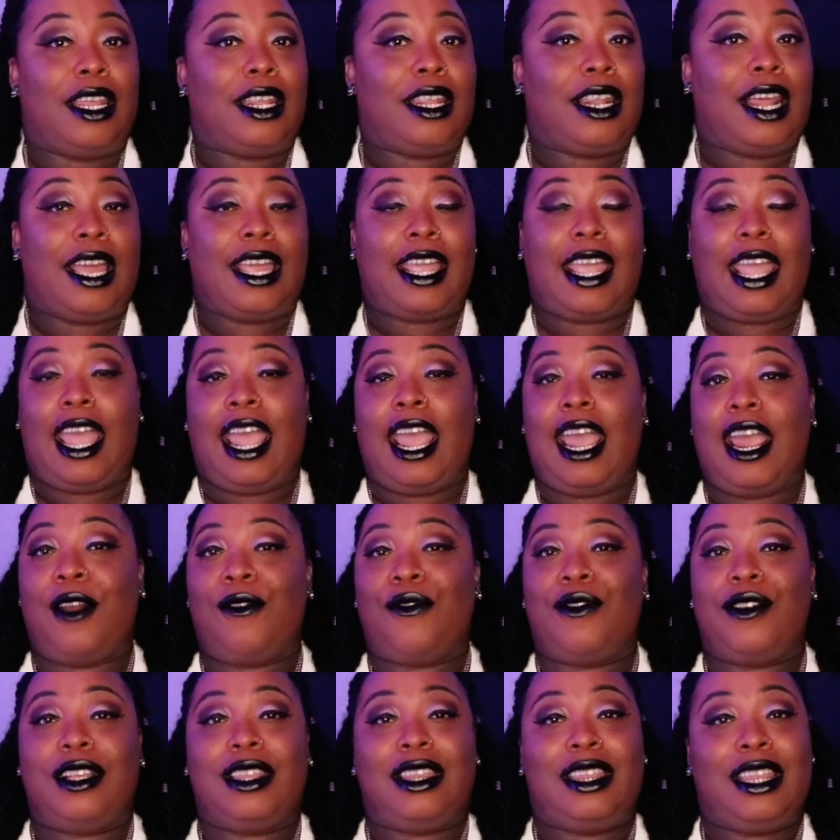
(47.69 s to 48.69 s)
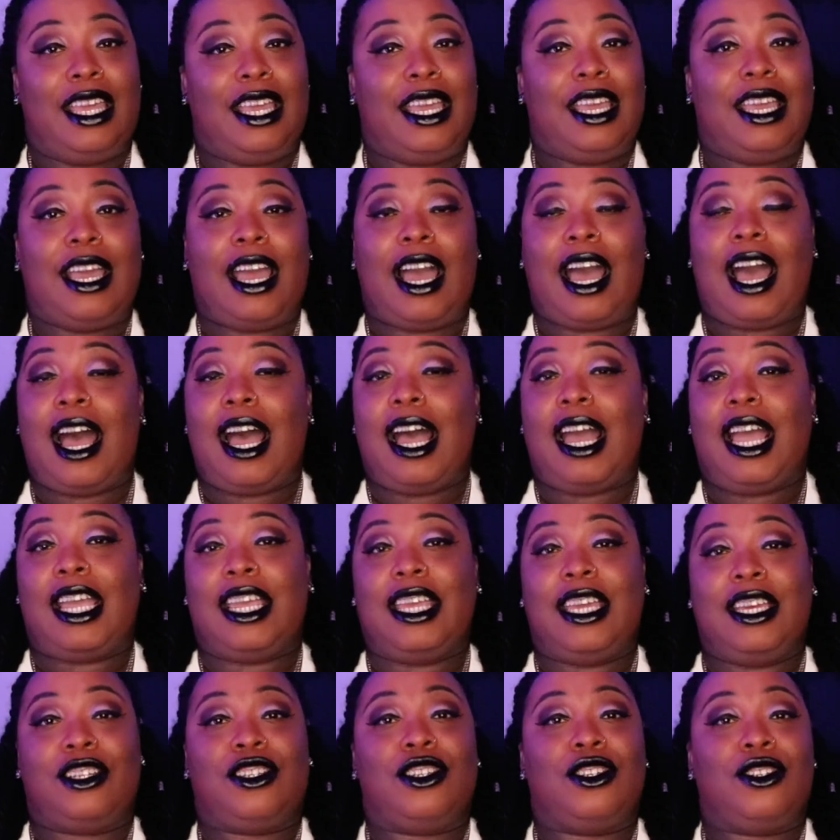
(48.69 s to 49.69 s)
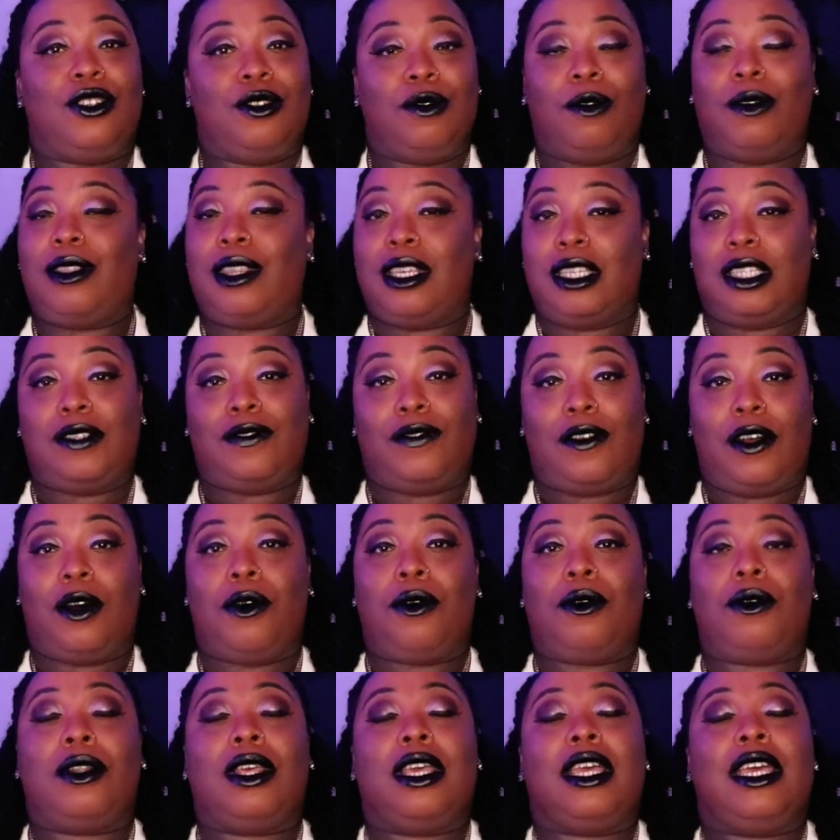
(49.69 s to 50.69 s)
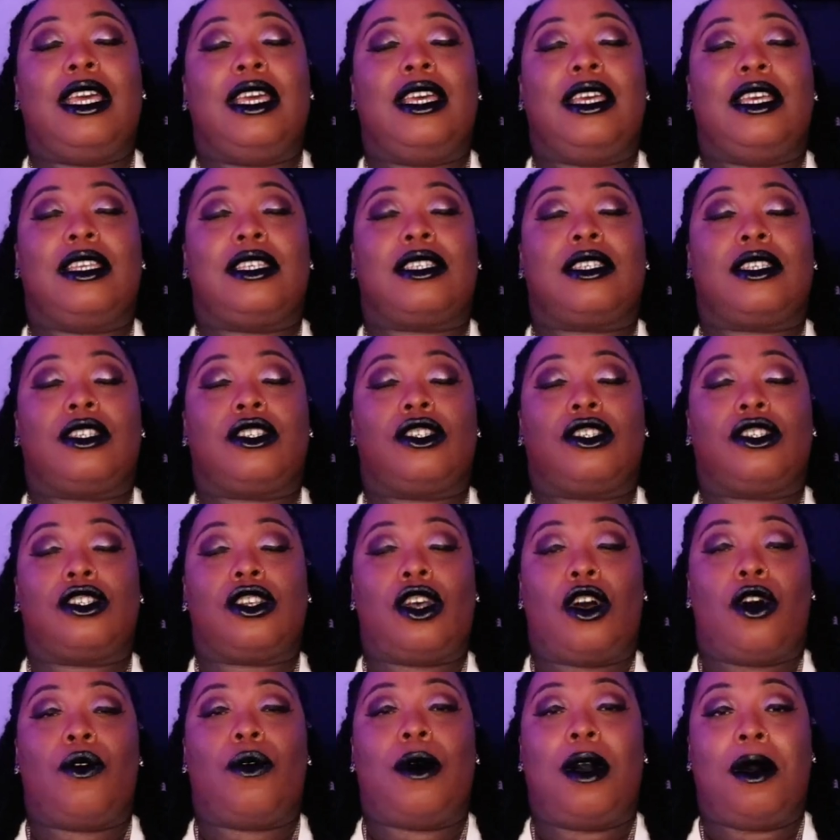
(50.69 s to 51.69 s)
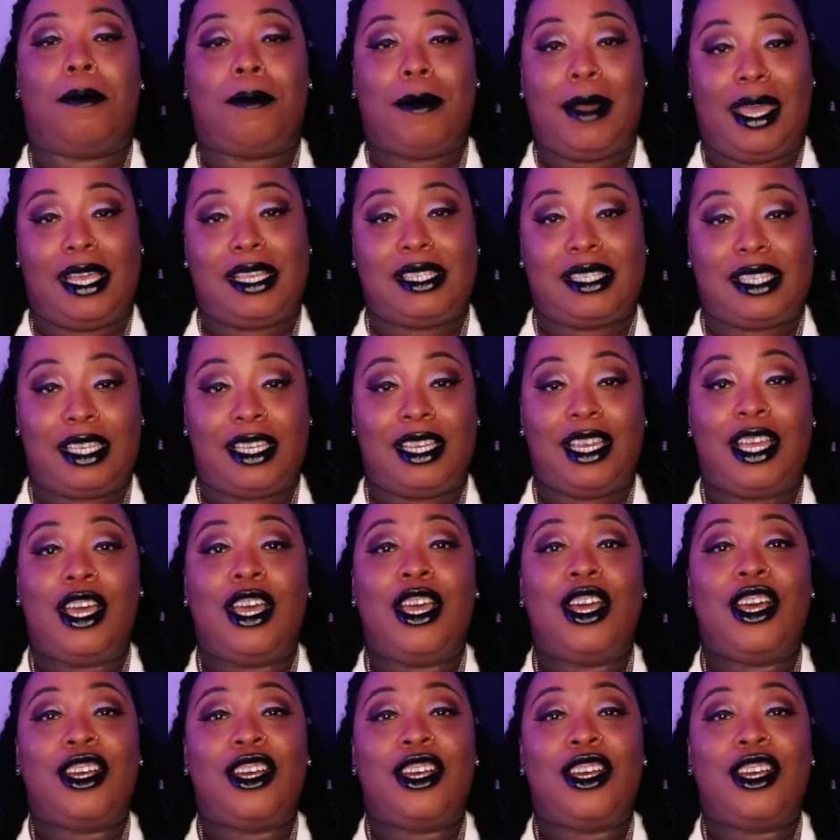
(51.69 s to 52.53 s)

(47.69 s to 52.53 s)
Like everything I get to do with this phone is so amazing.